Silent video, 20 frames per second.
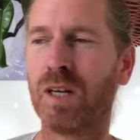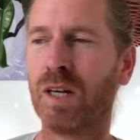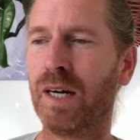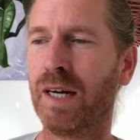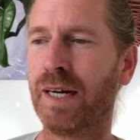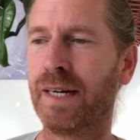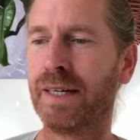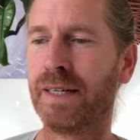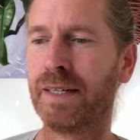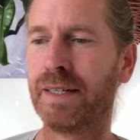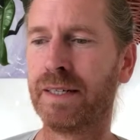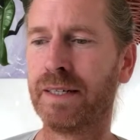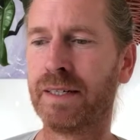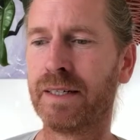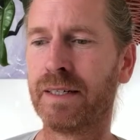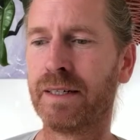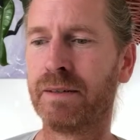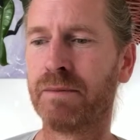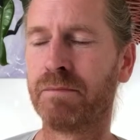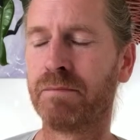
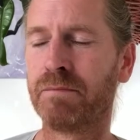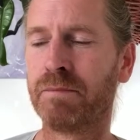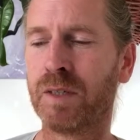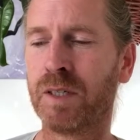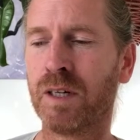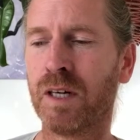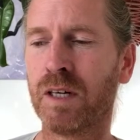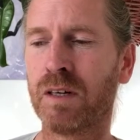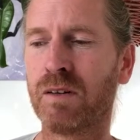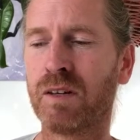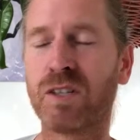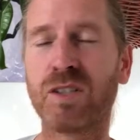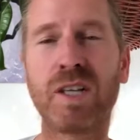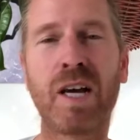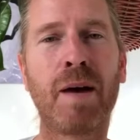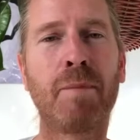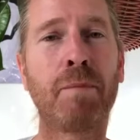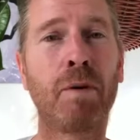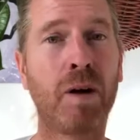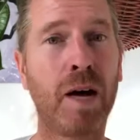Another
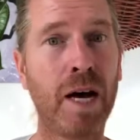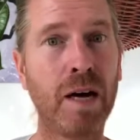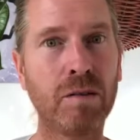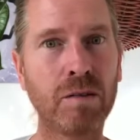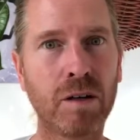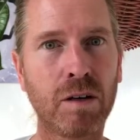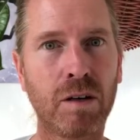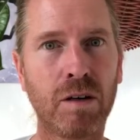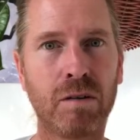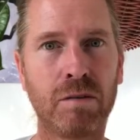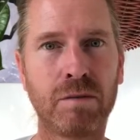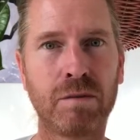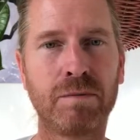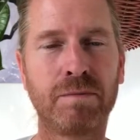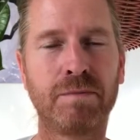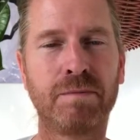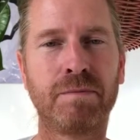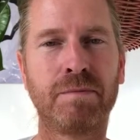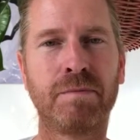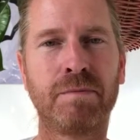example, alcohol.
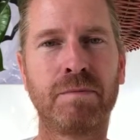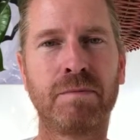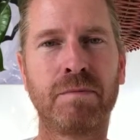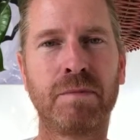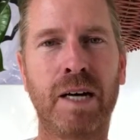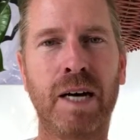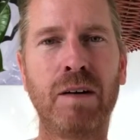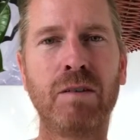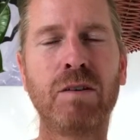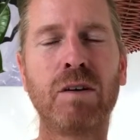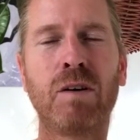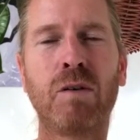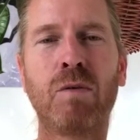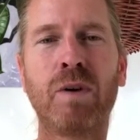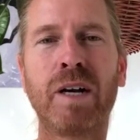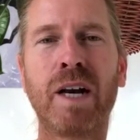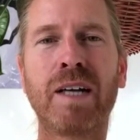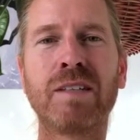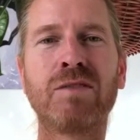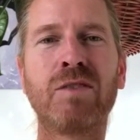
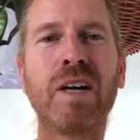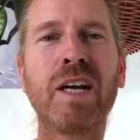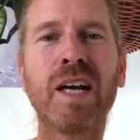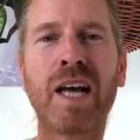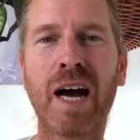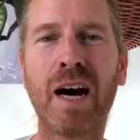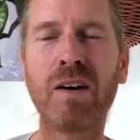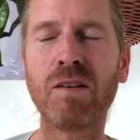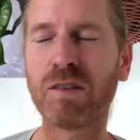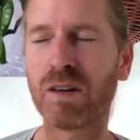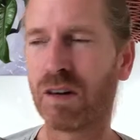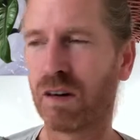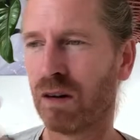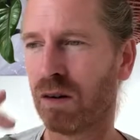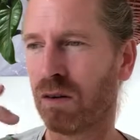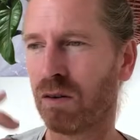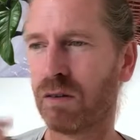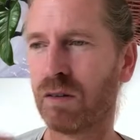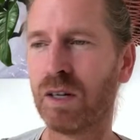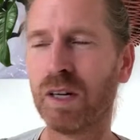When I drink
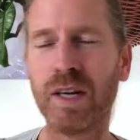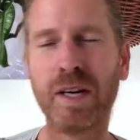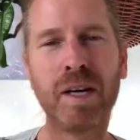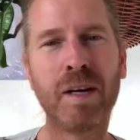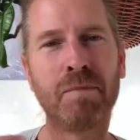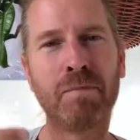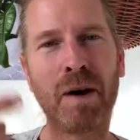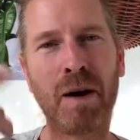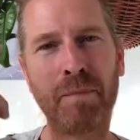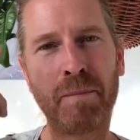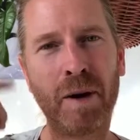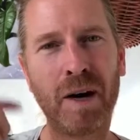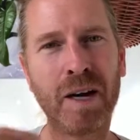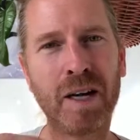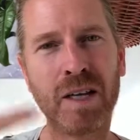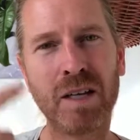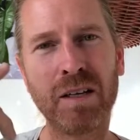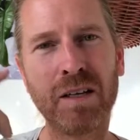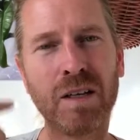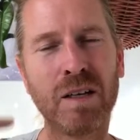alcohol, my
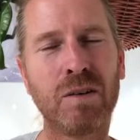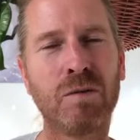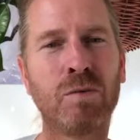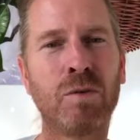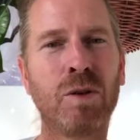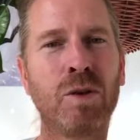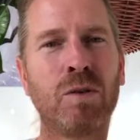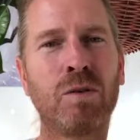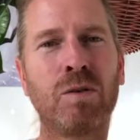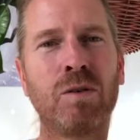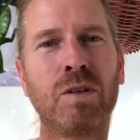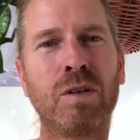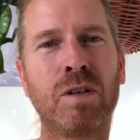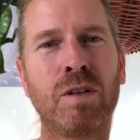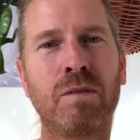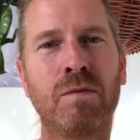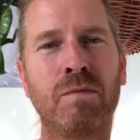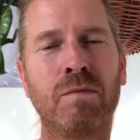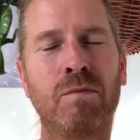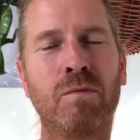body will
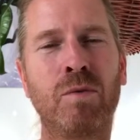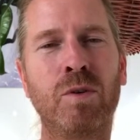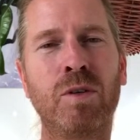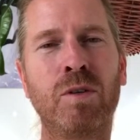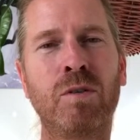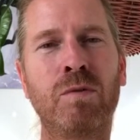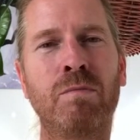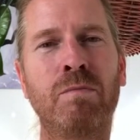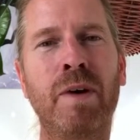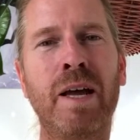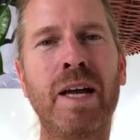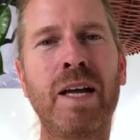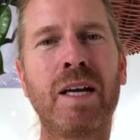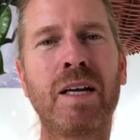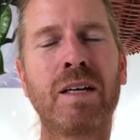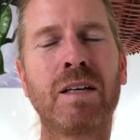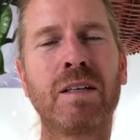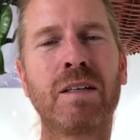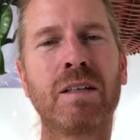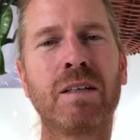
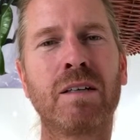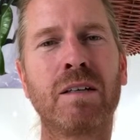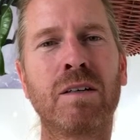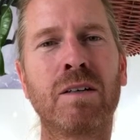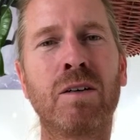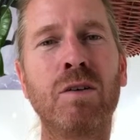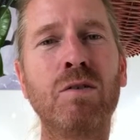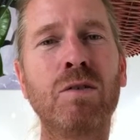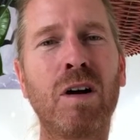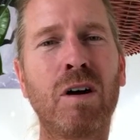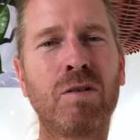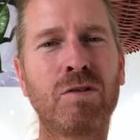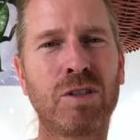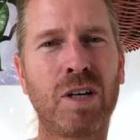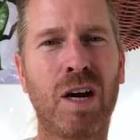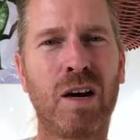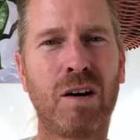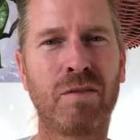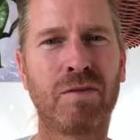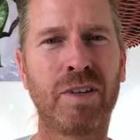make glucose
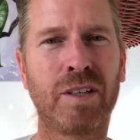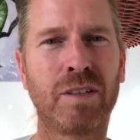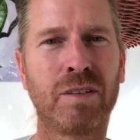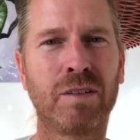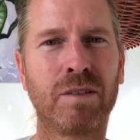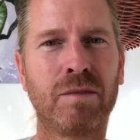out of it.